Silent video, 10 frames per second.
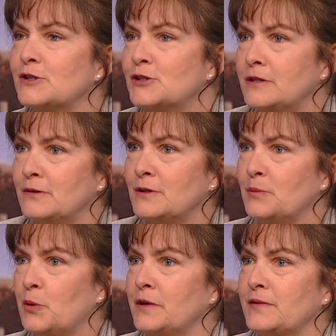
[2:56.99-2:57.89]
to, the
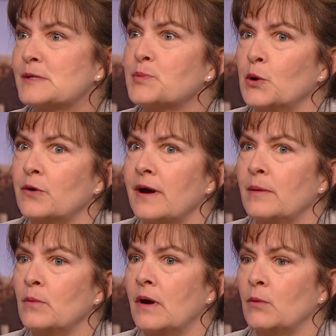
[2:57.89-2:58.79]
point of this
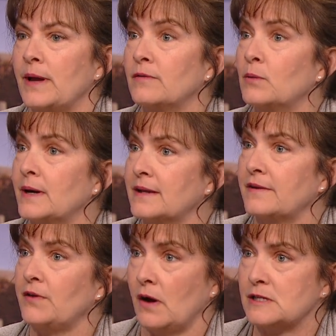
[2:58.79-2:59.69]
program, uh, we have a
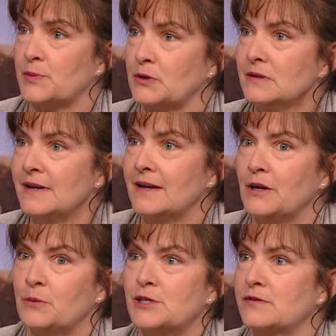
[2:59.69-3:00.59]
wildlife hospital,
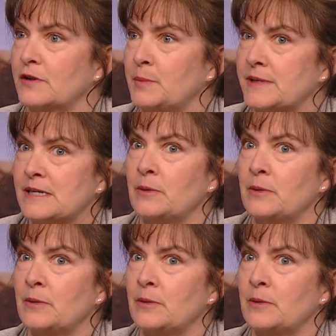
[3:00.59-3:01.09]
which is very busy.